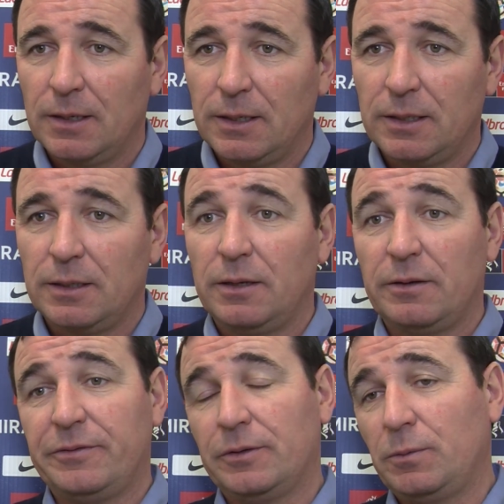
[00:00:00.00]
And
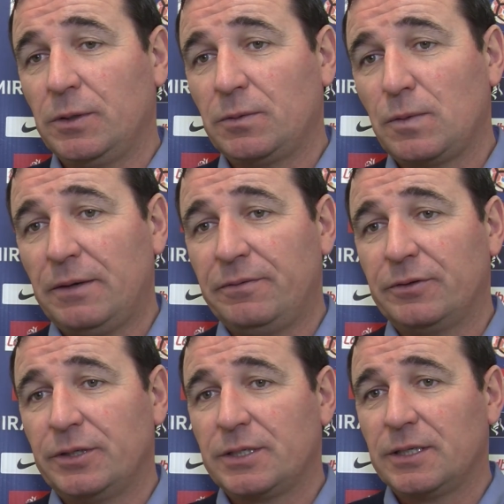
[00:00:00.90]
I thought it worked well
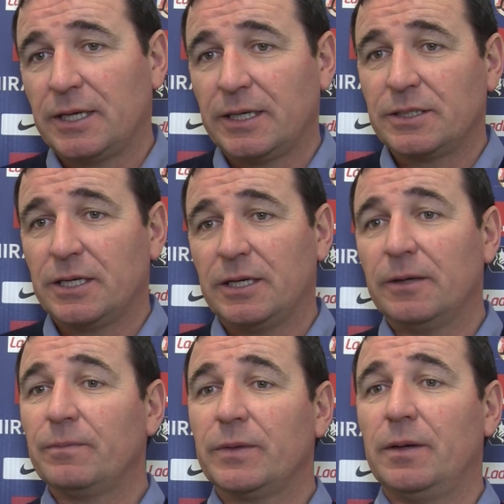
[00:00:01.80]
for us today.
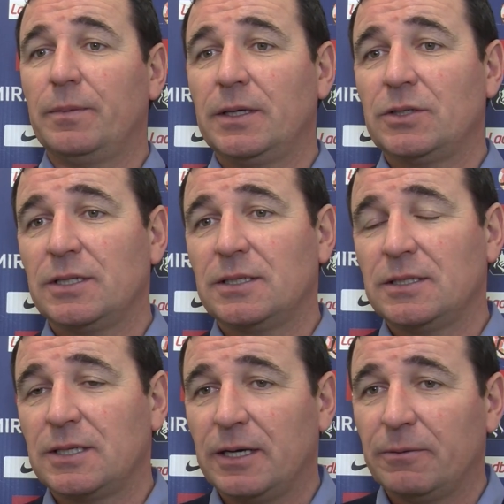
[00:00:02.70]
So it'll be interesting
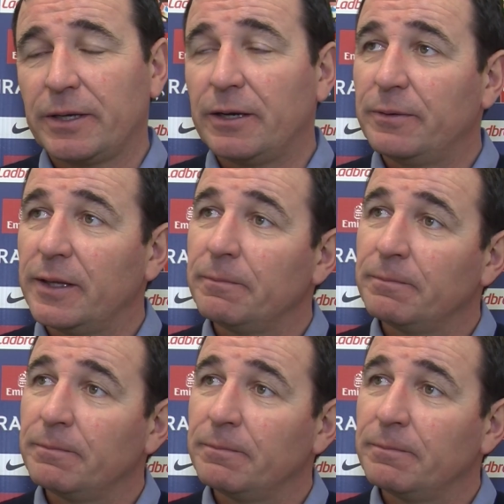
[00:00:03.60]
to see how we go with that.